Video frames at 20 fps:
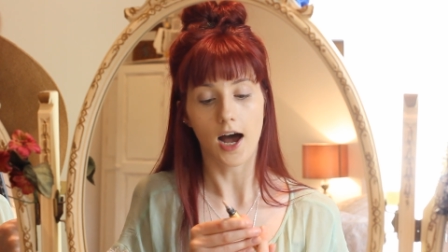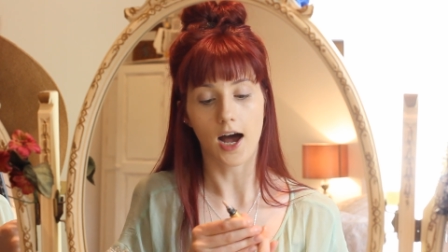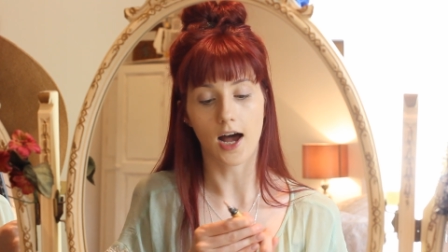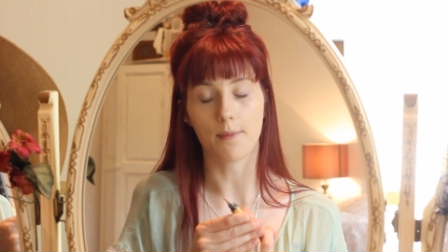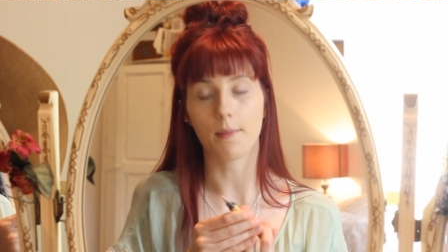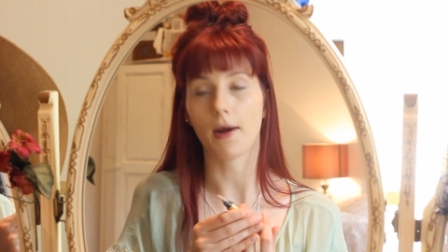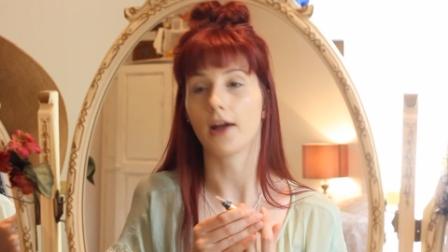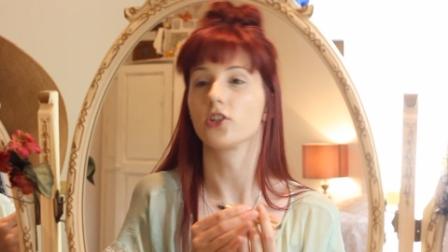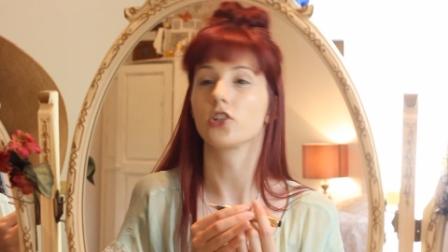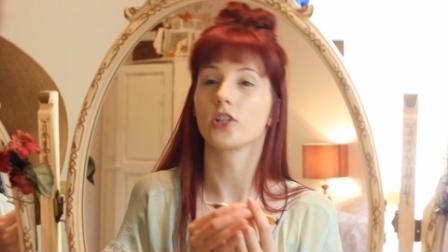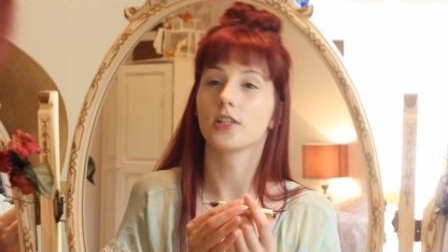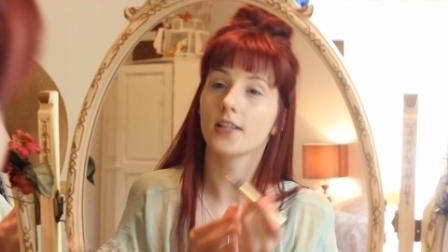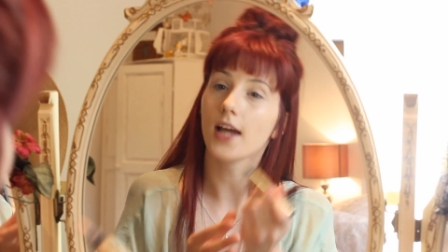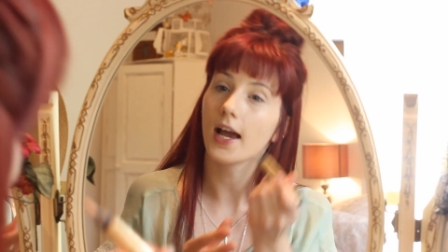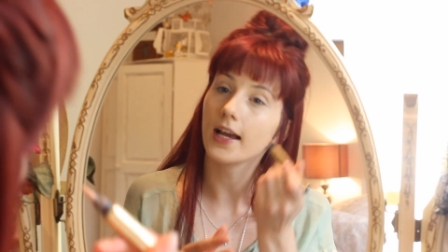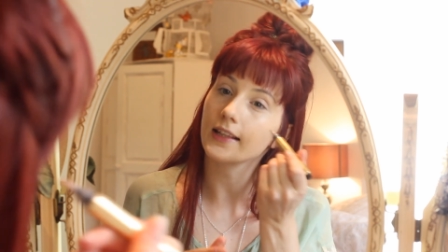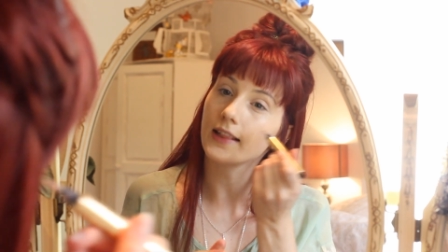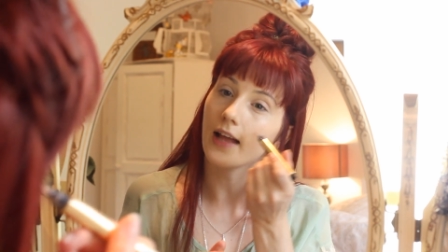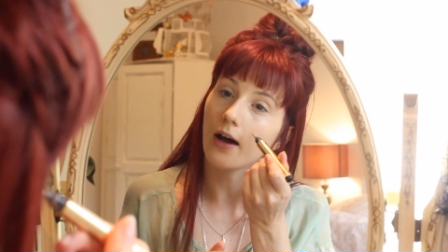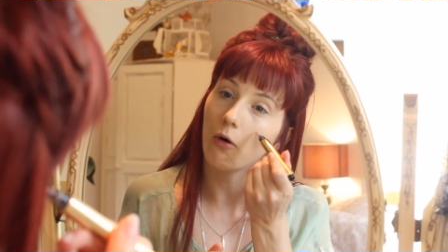and just
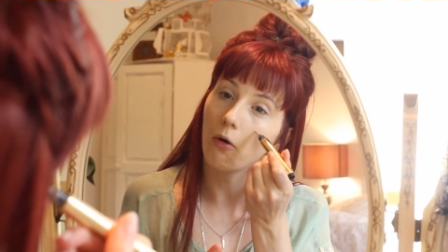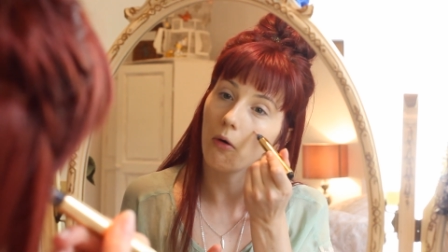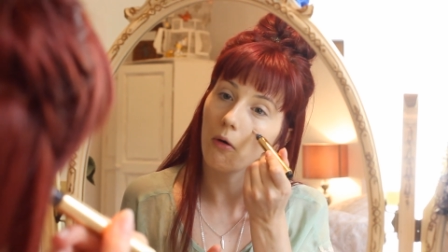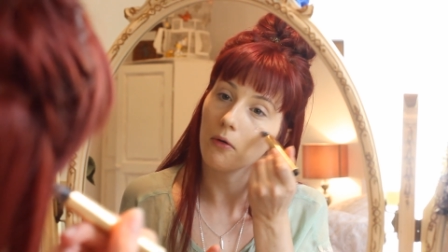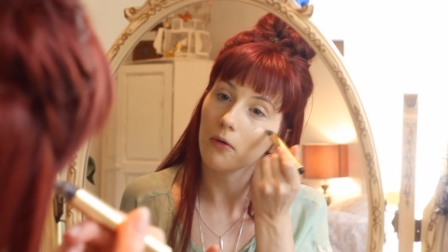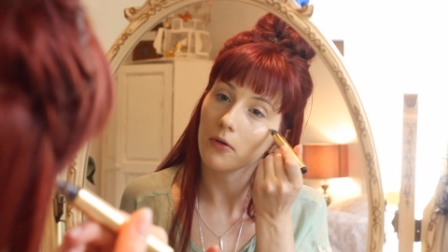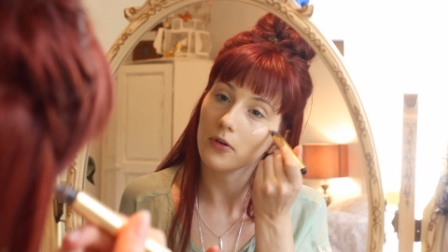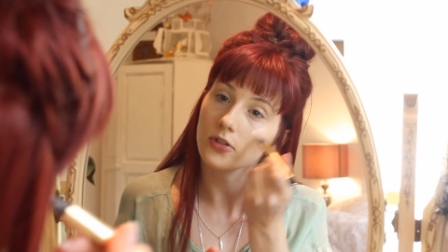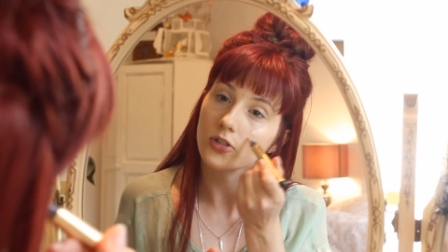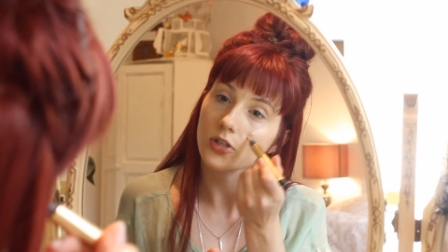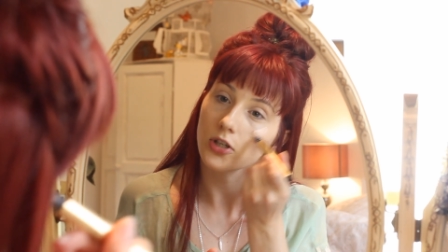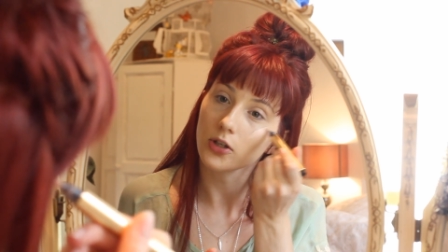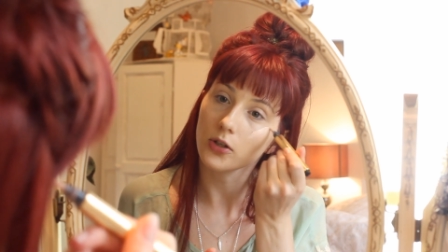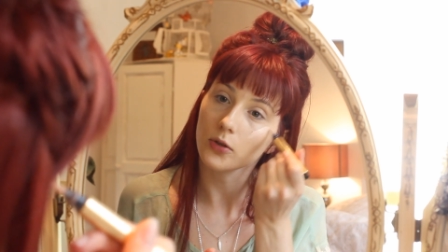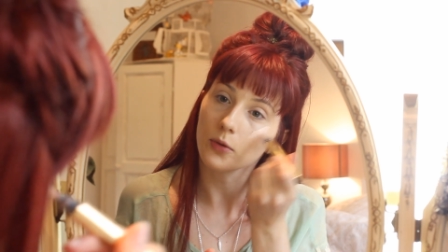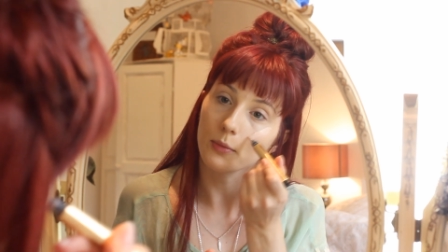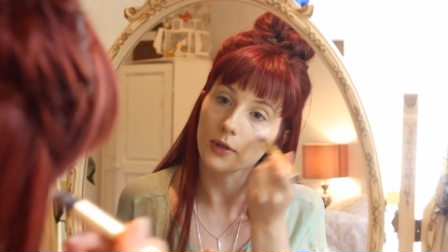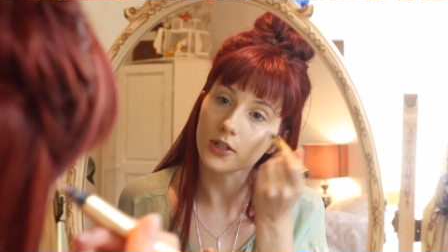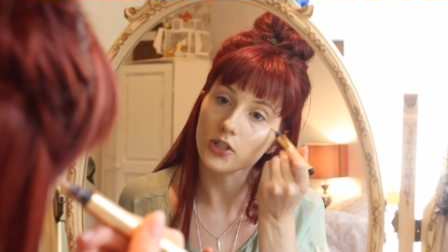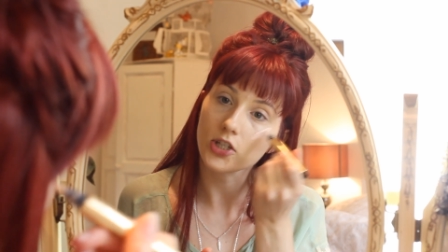take that on
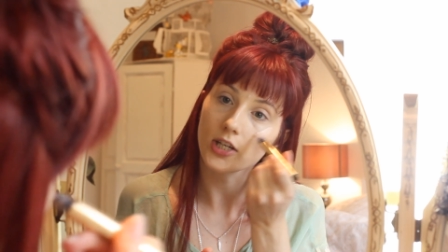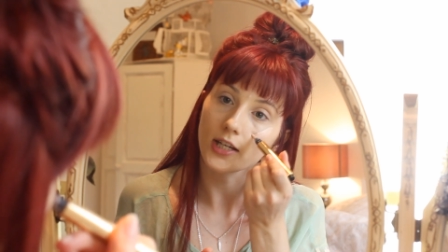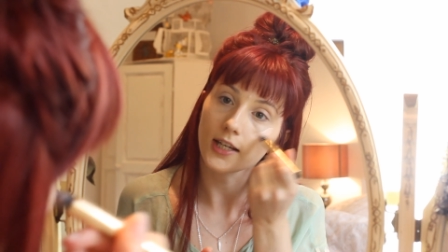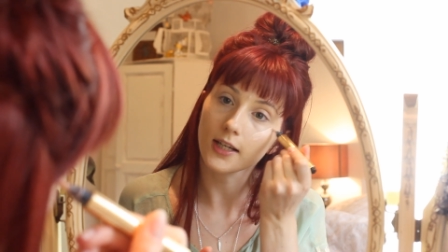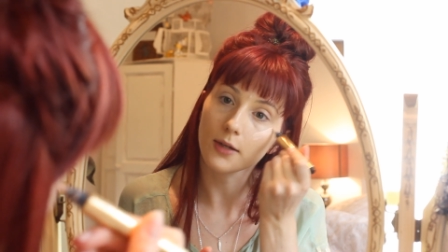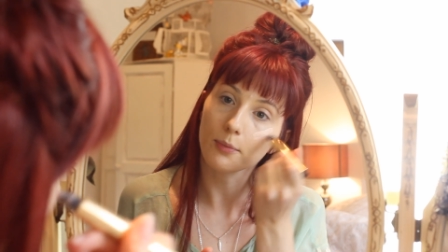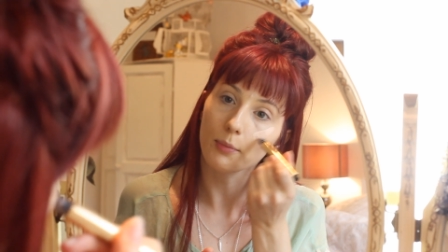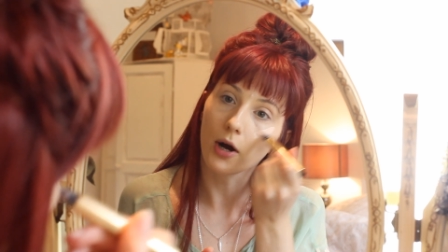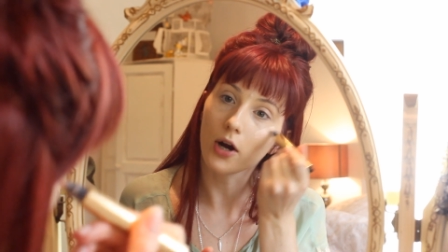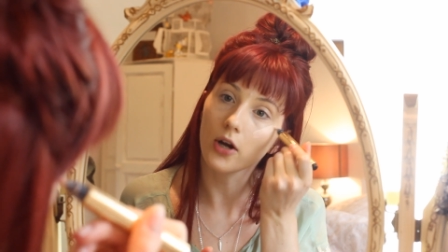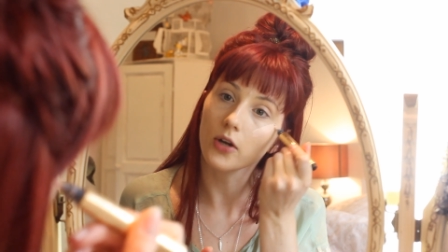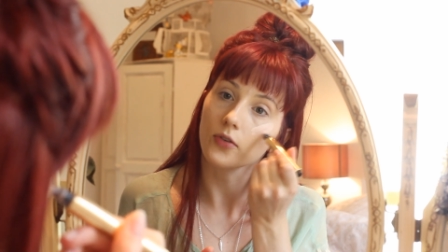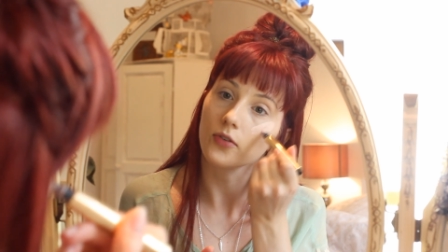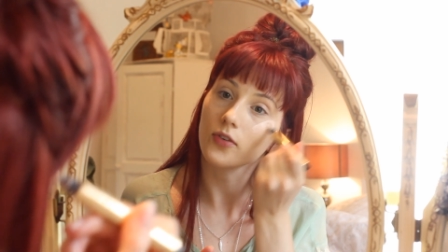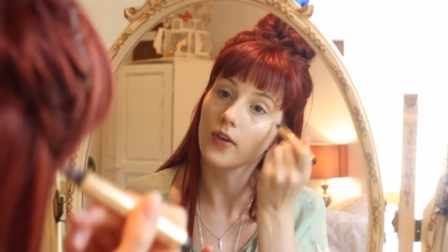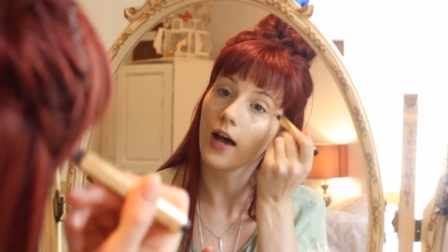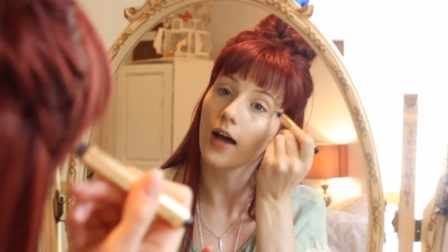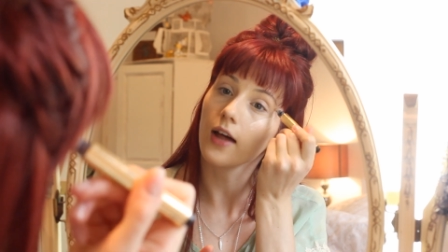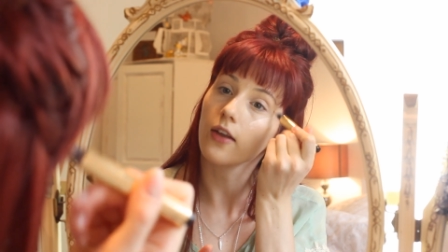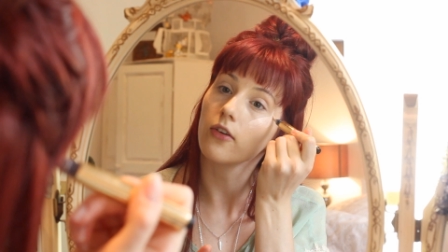to my
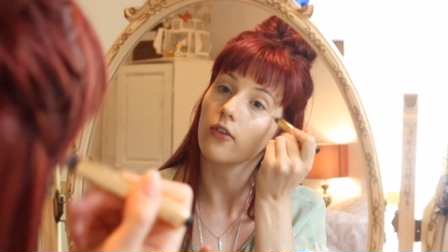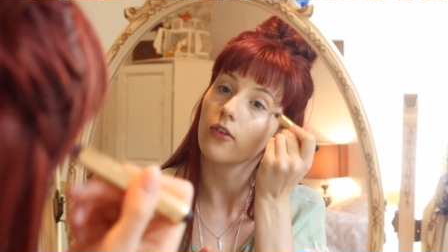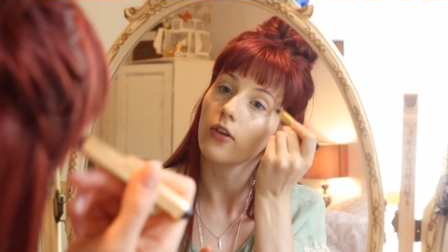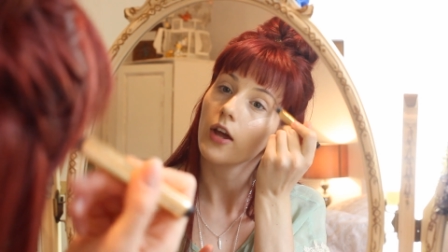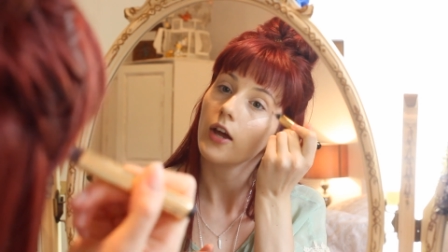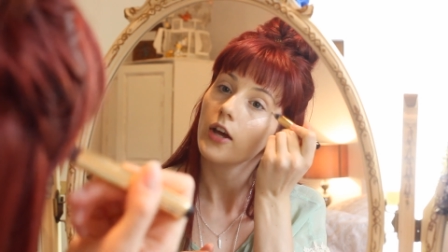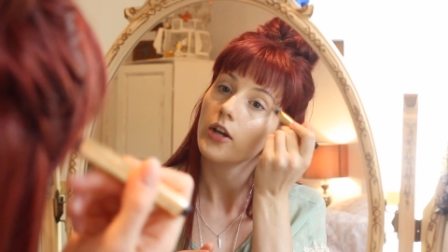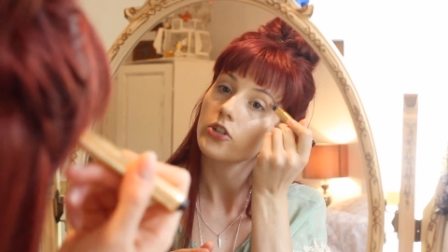cheekbones and